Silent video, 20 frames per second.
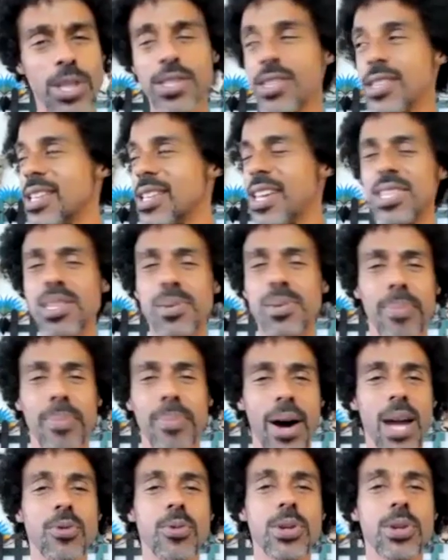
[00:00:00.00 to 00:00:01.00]
in the
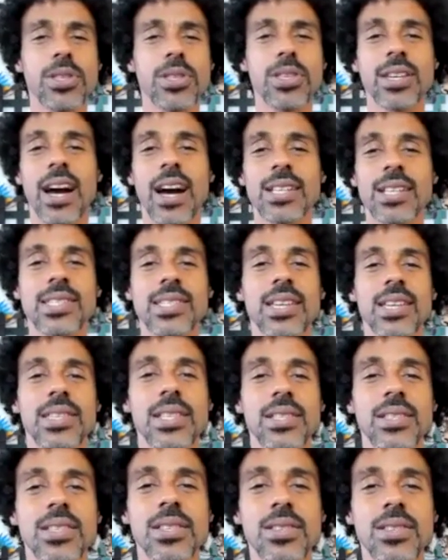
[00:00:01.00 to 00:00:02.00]
Bible, what did God say
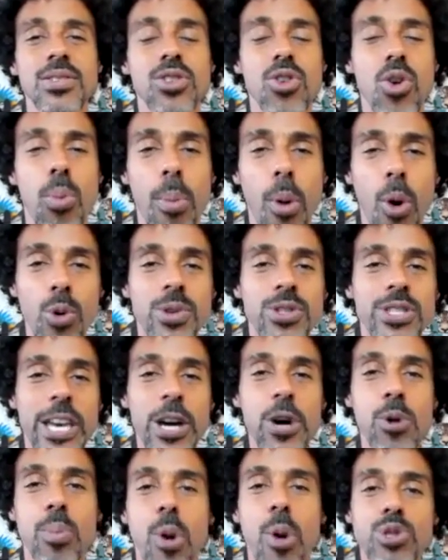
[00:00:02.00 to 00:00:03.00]
that, you know,
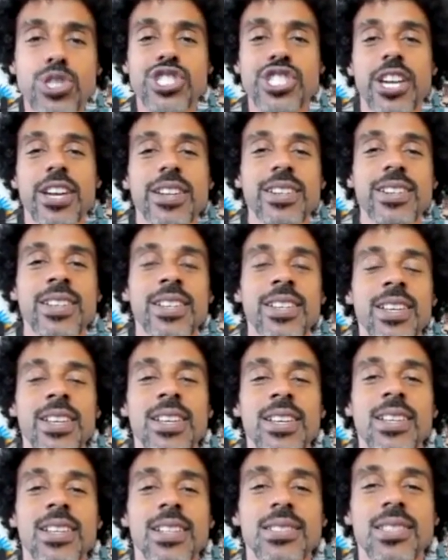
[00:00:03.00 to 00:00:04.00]
tell Moshe
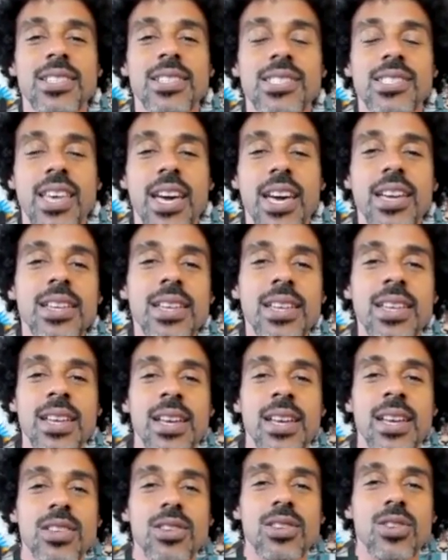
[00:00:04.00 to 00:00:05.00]
to say,
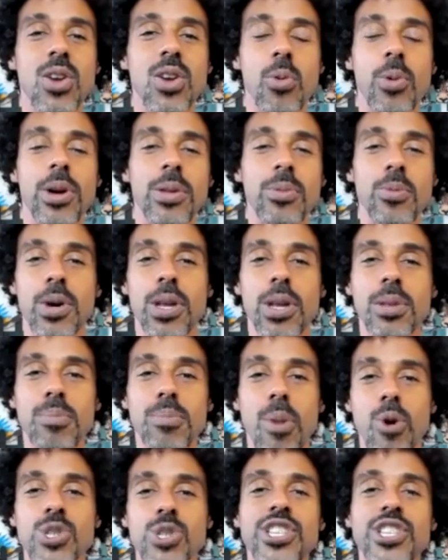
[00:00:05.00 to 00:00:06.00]
you know, when
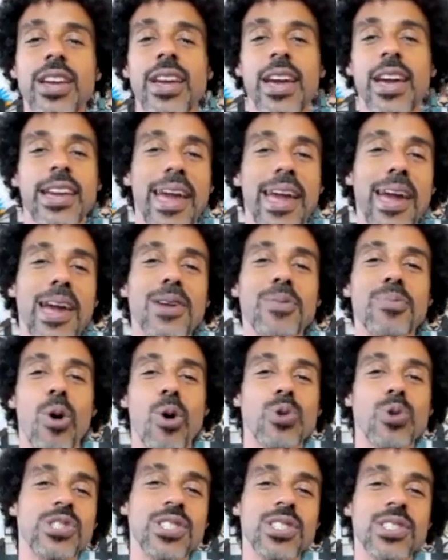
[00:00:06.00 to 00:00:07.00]
Moshe, AKA
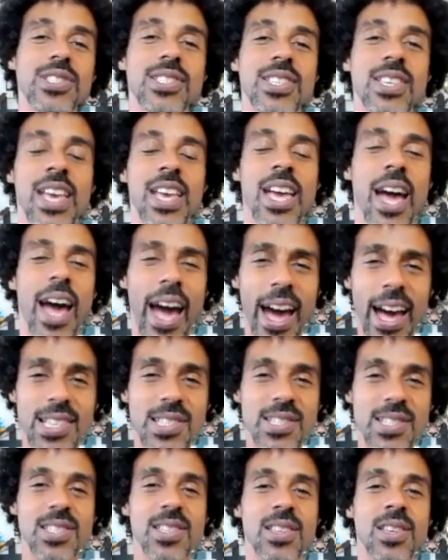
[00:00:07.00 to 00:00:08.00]
Moses,
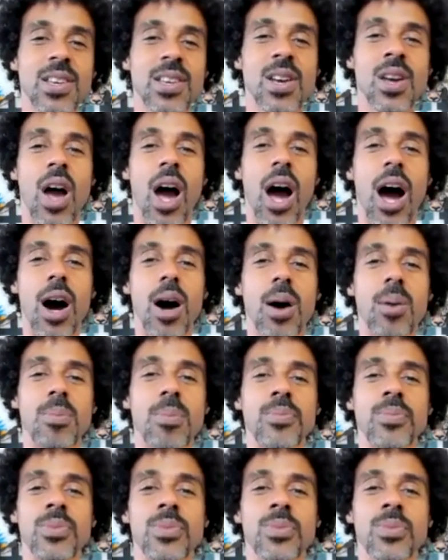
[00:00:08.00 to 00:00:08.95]
asked, you